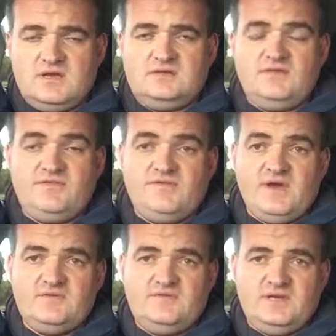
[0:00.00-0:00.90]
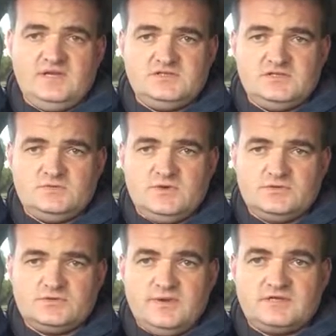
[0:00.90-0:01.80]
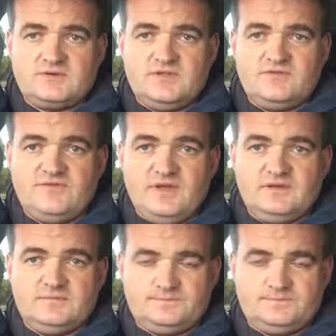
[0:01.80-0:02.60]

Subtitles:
and if they've had feet issues, we also X-ray their feet.